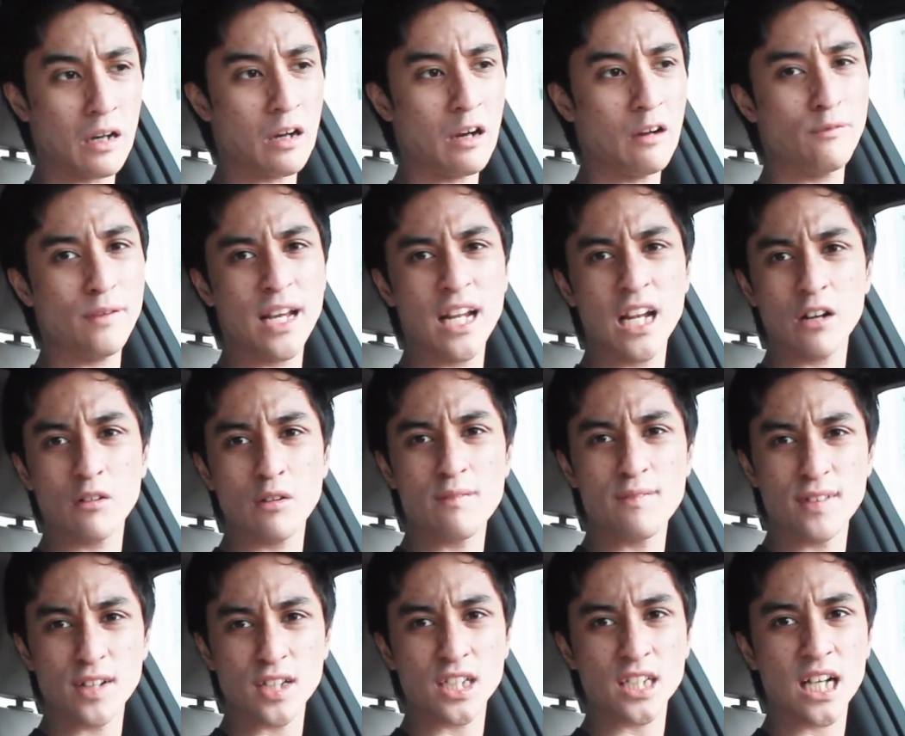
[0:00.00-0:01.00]
avail a
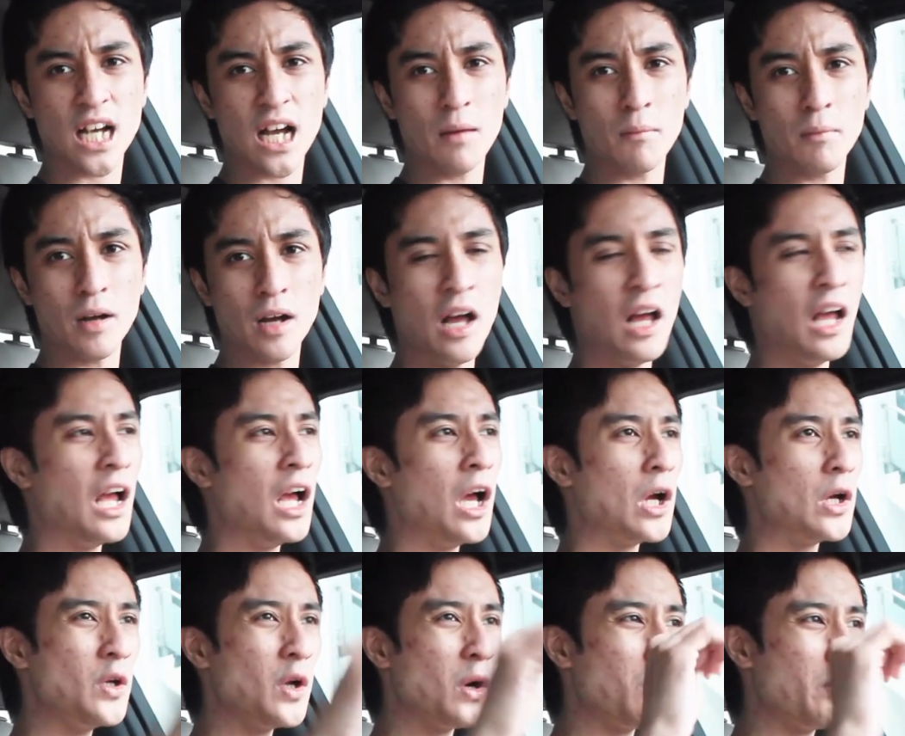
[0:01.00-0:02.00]
reverse camera.
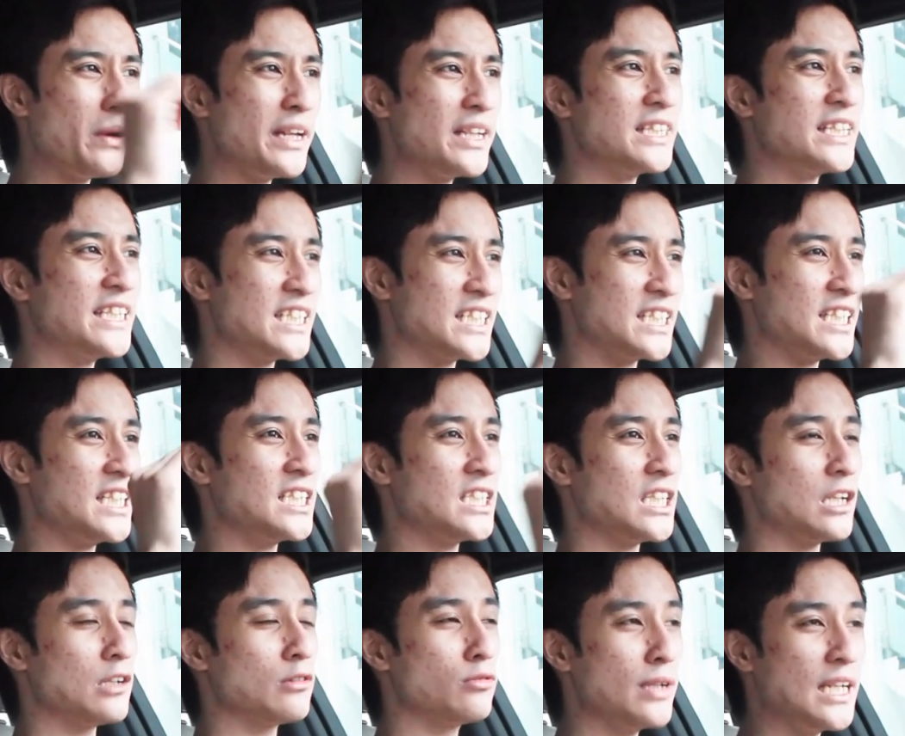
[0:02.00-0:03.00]
Knowing this
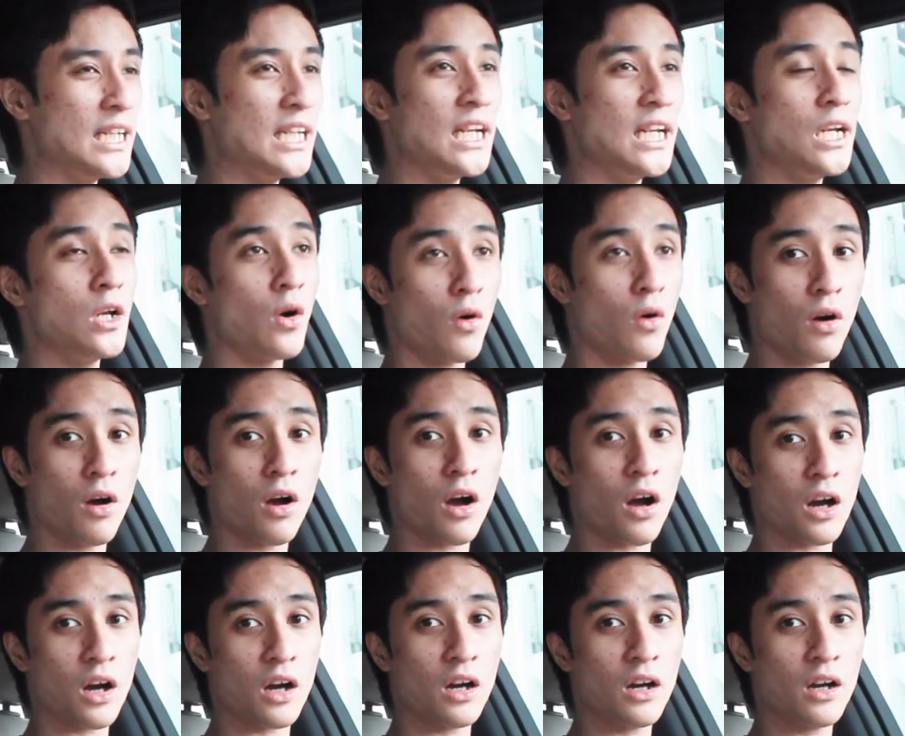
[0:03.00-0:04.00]
is a really long
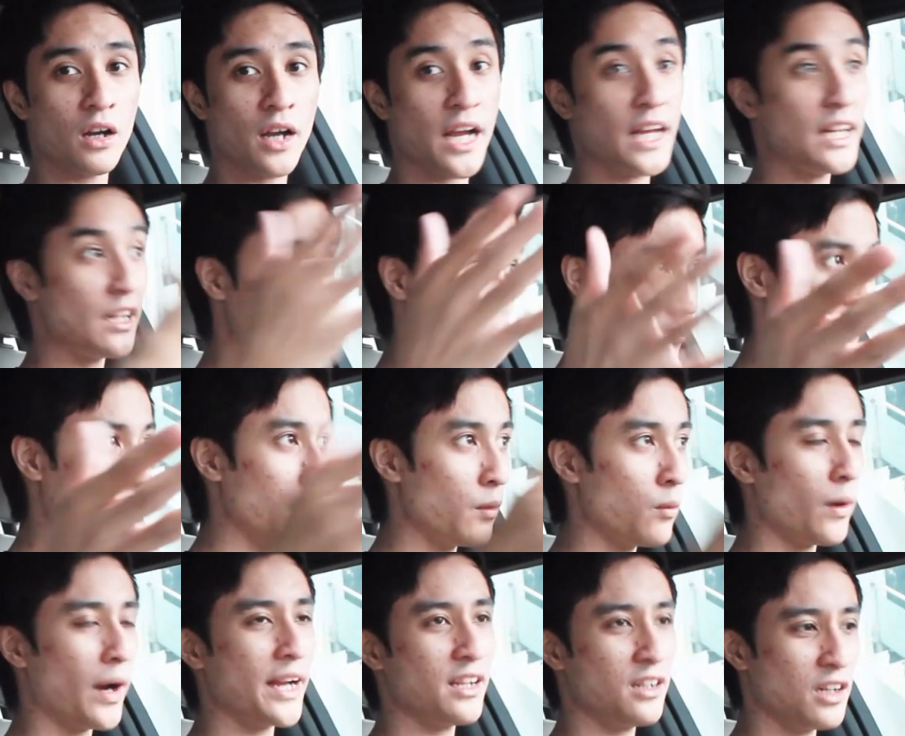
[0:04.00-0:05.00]
car and a very
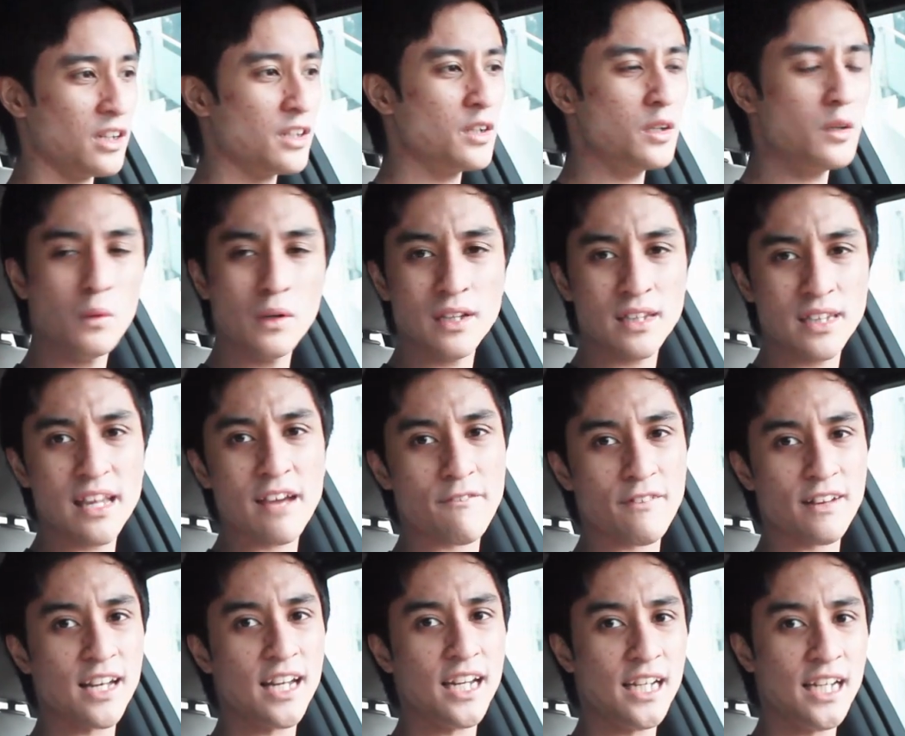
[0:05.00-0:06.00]
wide car, you will
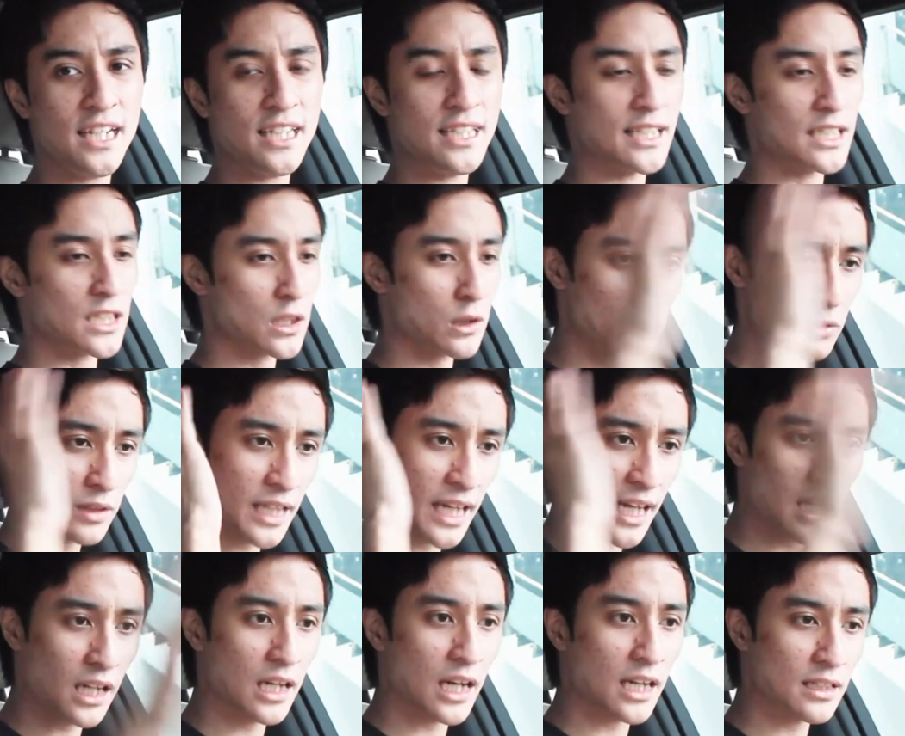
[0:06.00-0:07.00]
definitely need that. So
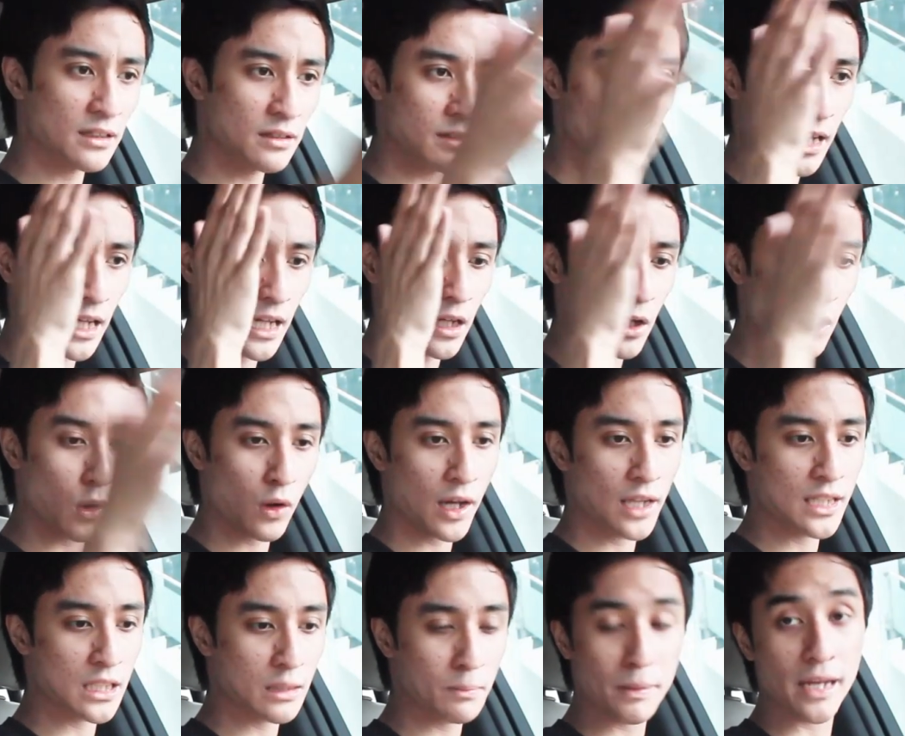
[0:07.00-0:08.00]
thank God the
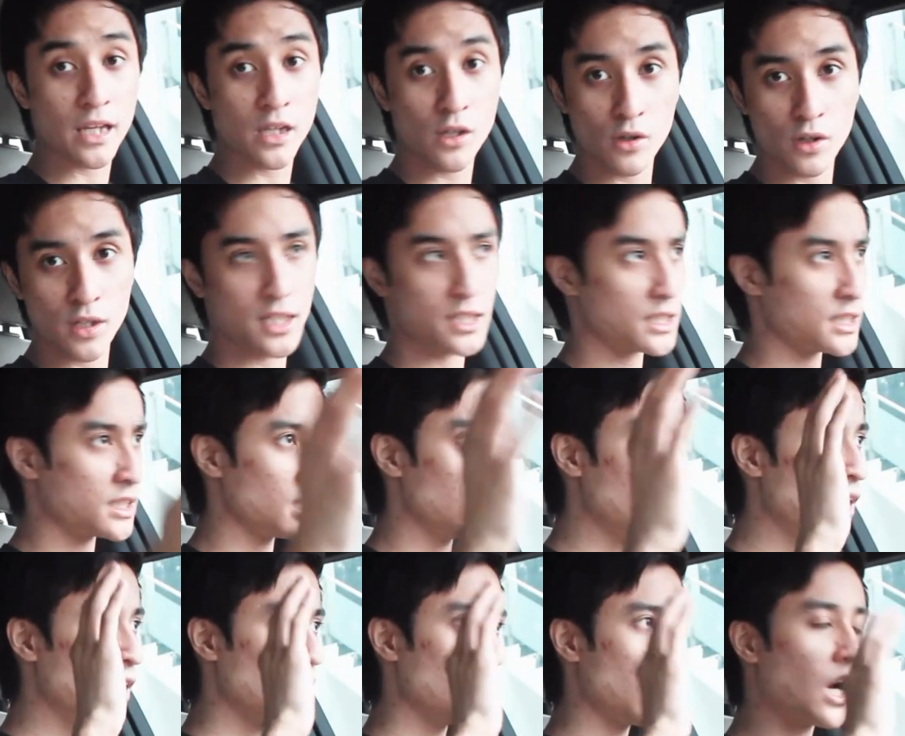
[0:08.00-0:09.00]
local spec units
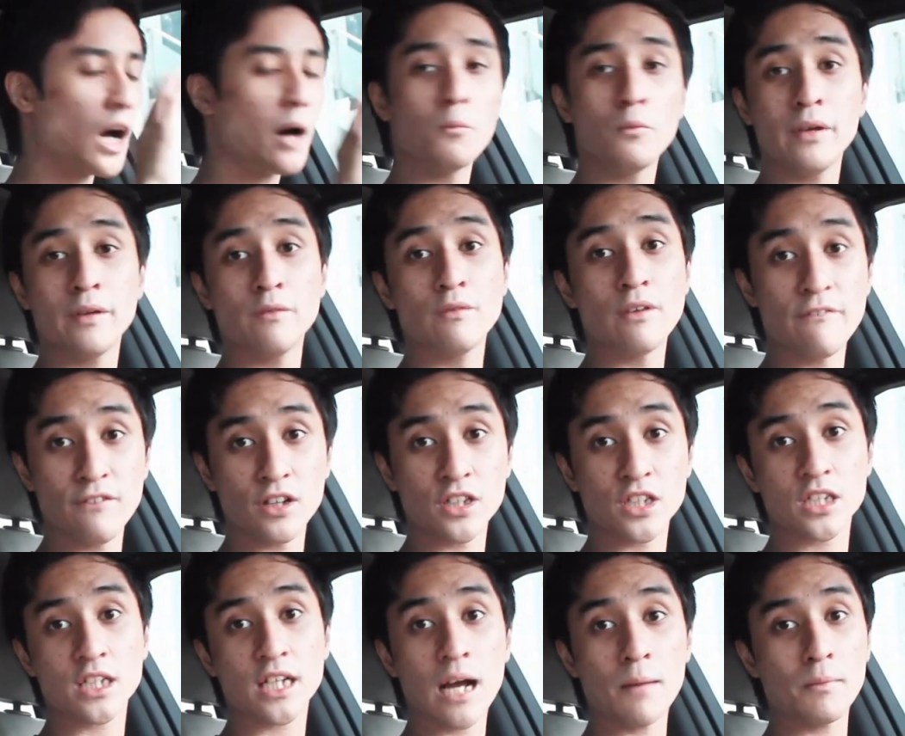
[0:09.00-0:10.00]
come with
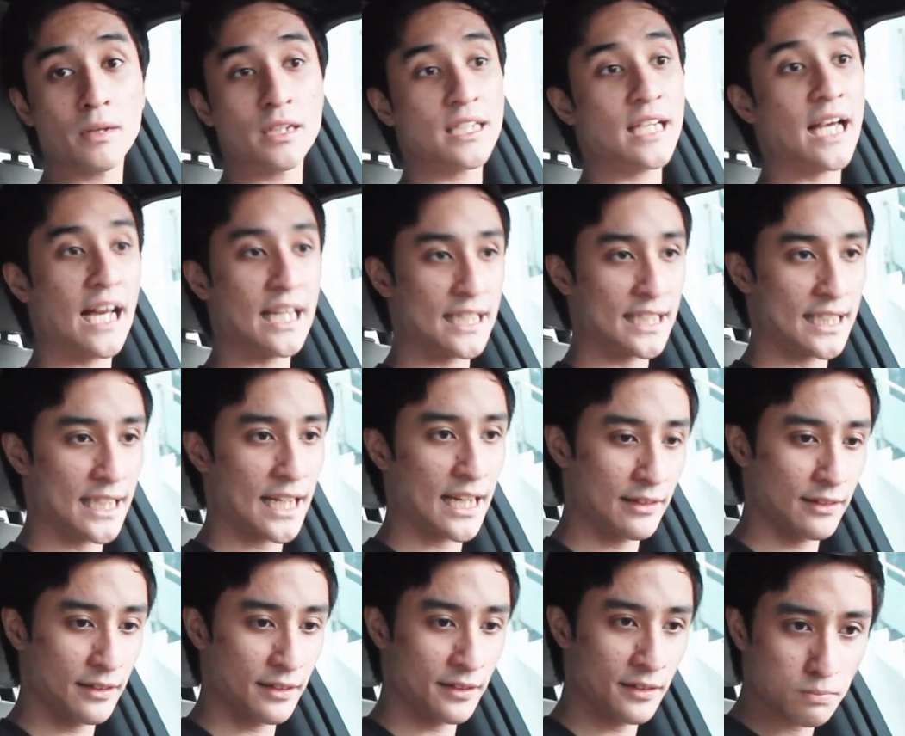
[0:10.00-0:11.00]
reverse cameras as
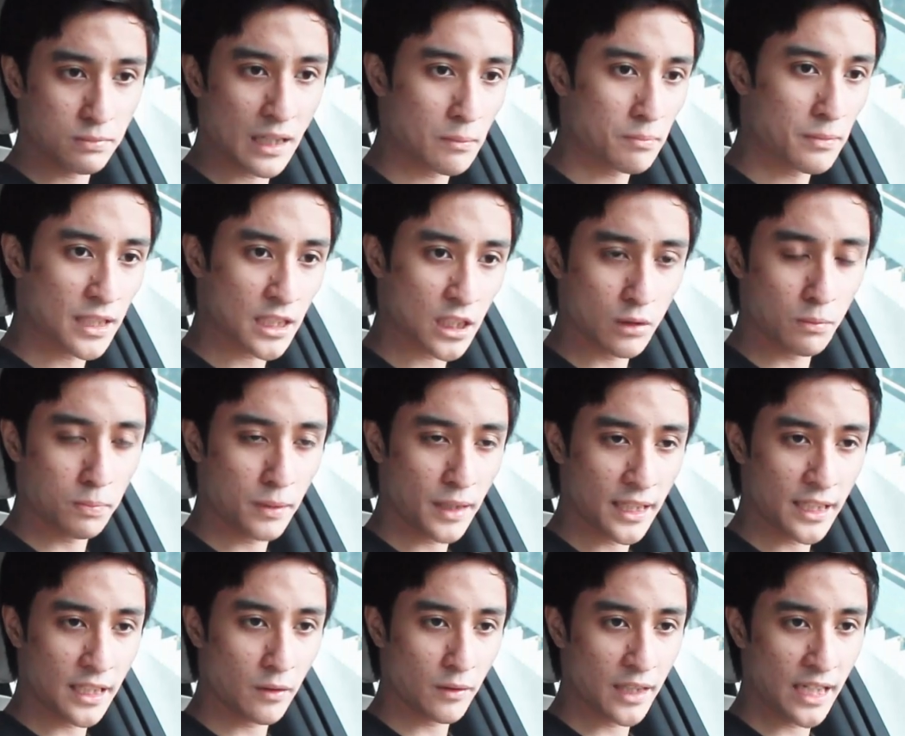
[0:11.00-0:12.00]
standard. Not much to play
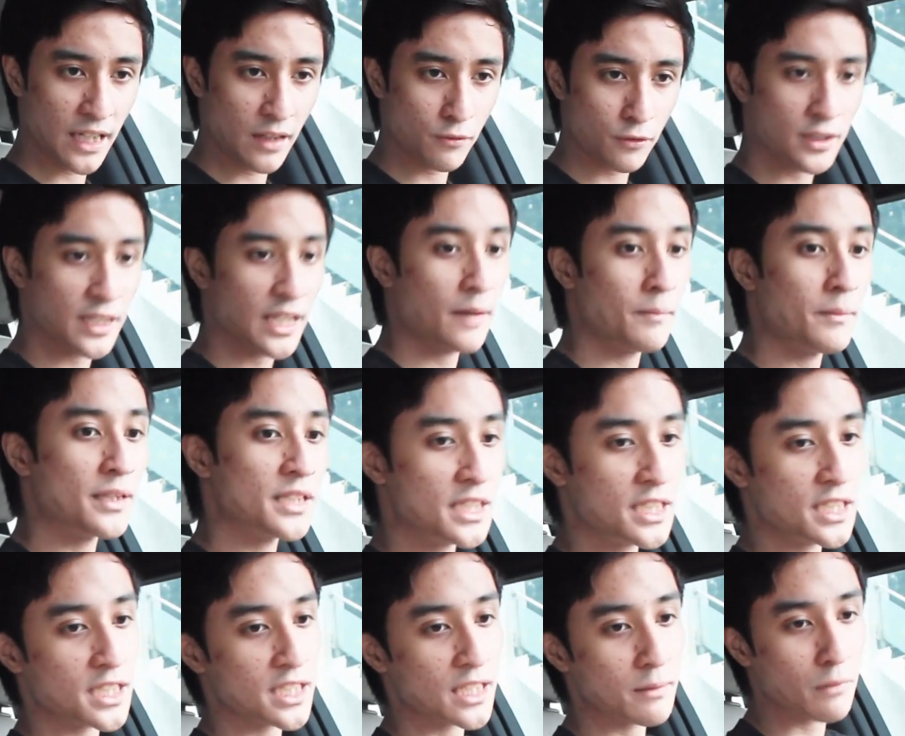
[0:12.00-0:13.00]
there with the infotainment
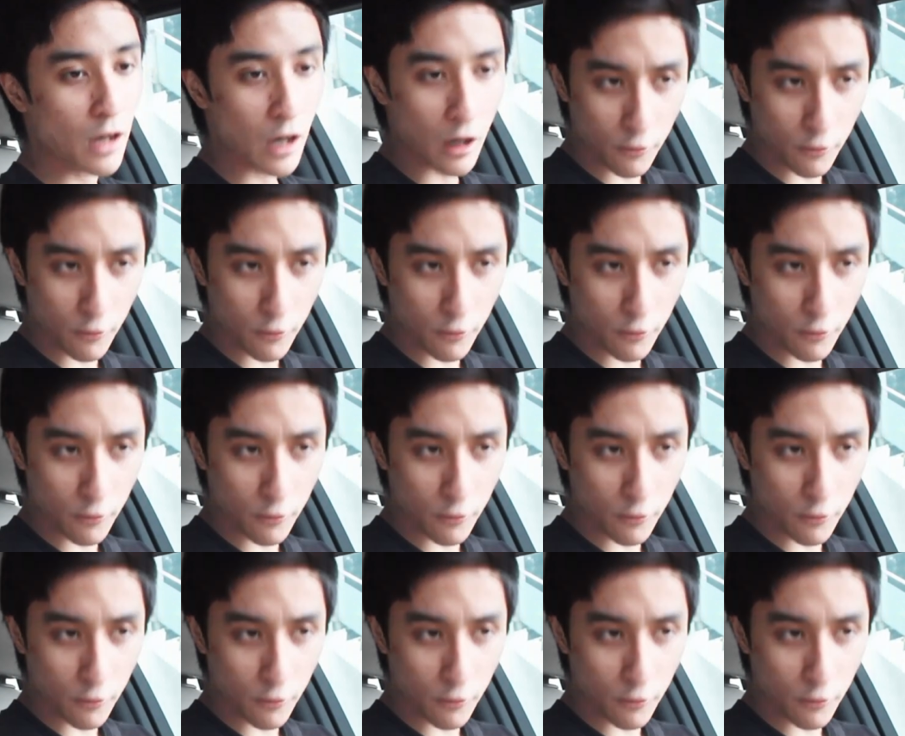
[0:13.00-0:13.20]
system.